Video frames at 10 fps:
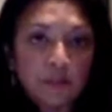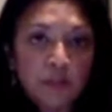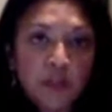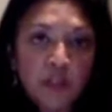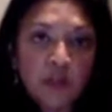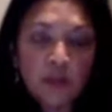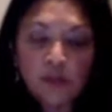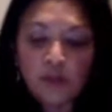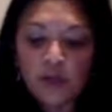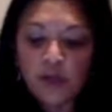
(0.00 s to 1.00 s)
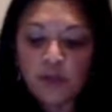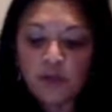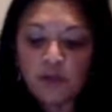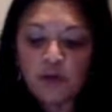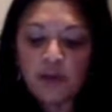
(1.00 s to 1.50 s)
pursue a career
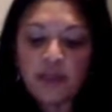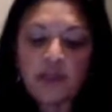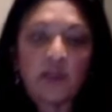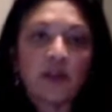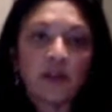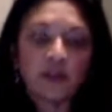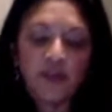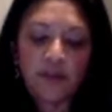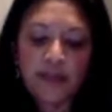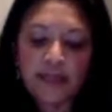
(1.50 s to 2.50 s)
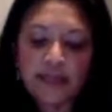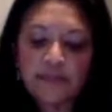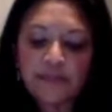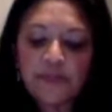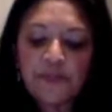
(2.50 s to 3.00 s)
before they started their families.
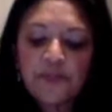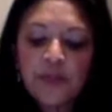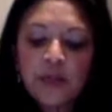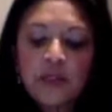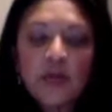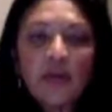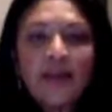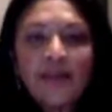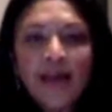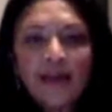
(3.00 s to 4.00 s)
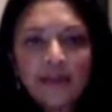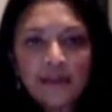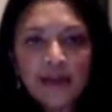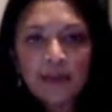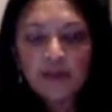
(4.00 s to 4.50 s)
So in that
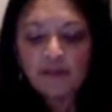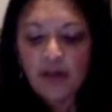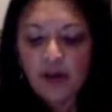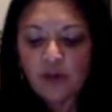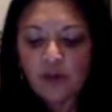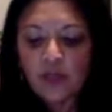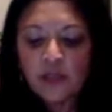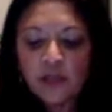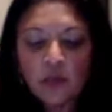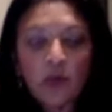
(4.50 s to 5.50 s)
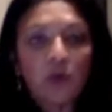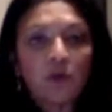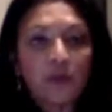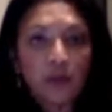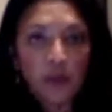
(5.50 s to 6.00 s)
same environment, Roe
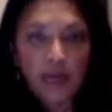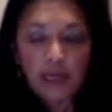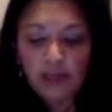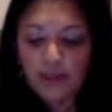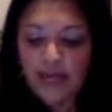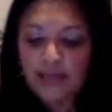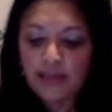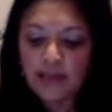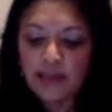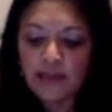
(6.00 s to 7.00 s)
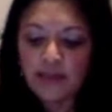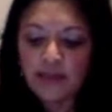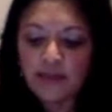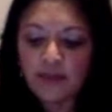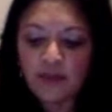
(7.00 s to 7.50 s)
v. Wade passed in
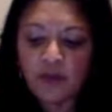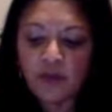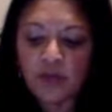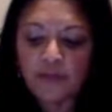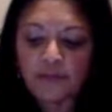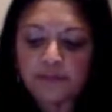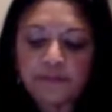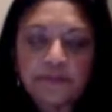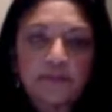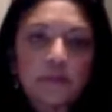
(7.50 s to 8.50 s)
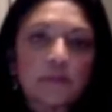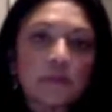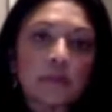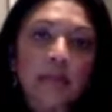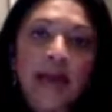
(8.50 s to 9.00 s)
1973.
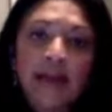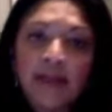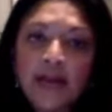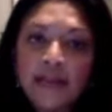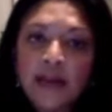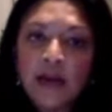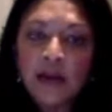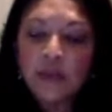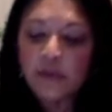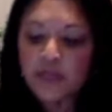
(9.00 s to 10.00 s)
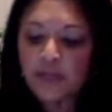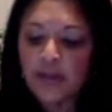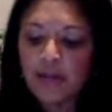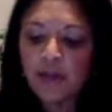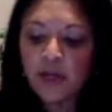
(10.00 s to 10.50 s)
At that time, it was a
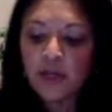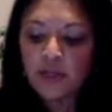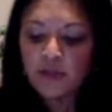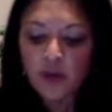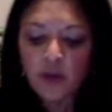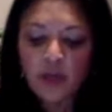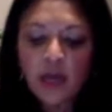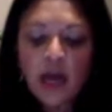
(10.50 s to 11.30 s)
bipartisan vote